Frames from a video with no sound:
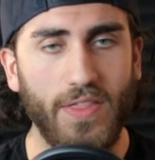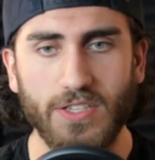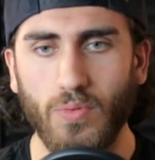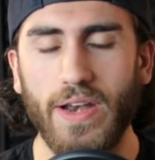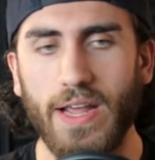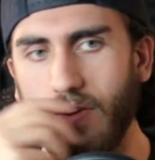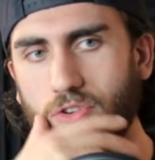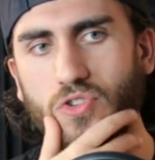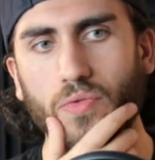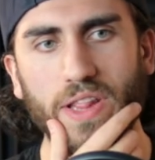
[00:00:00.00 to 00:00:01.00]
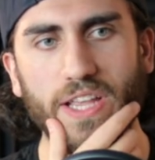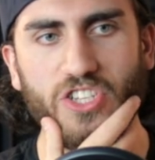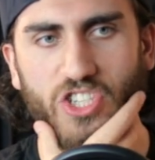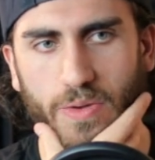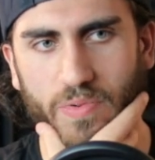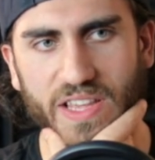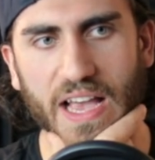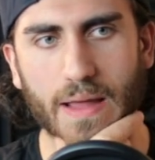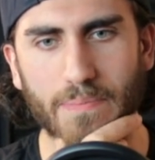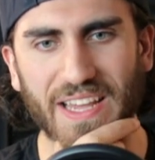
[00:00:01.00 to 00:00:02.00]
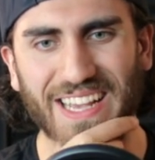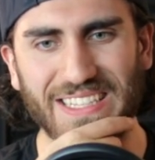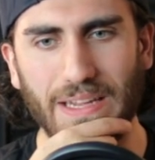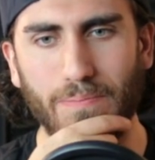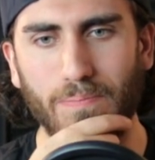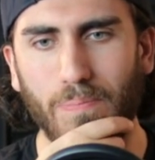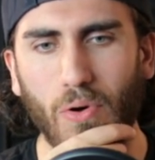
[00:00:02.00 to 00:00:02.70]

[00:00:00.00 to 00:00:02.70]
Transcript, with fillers: This one hinders your relationship with God because it